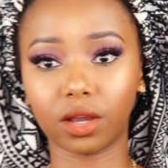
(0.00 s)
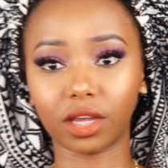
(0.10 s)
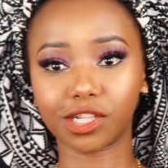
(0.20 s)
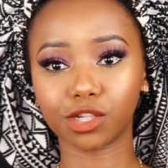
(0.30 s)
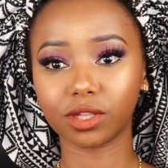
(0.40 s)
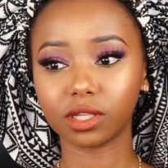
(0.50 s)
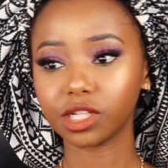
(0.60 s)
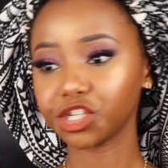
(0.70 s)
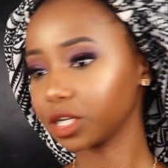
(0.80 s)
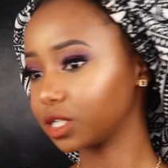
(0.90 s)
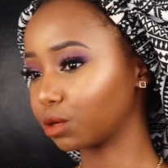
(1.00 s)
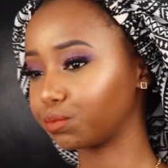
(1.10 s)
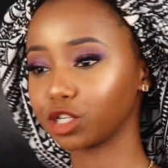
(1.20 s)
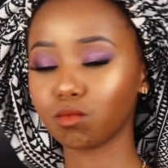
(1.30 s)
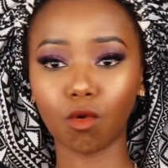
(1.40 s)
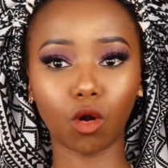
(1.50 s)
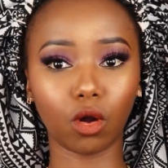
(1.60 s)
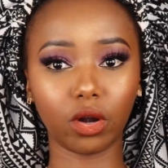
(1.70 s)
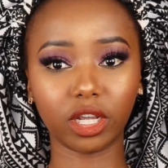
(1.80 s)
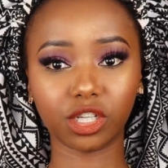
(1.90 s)
Okay, so this shade is a bit more
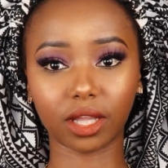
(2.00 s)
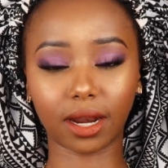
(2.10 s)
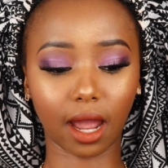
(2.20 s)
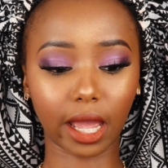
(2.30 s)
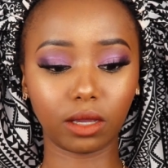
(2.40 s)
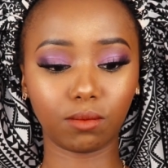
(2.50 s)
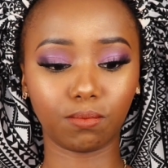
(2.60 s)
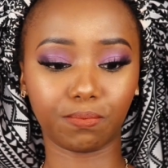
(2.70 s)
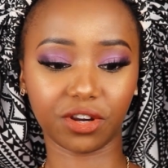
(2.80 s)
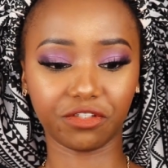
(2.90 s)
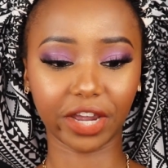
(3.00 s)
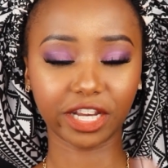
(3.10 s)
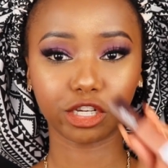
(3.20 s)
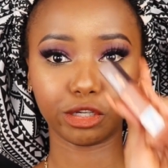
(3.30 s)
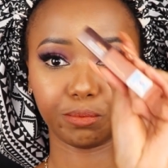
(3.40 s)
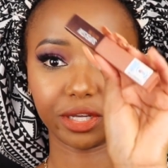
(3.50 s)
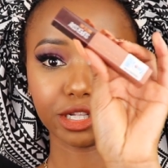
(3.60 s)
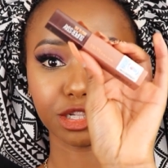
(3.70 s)
orange than I prefer it to be.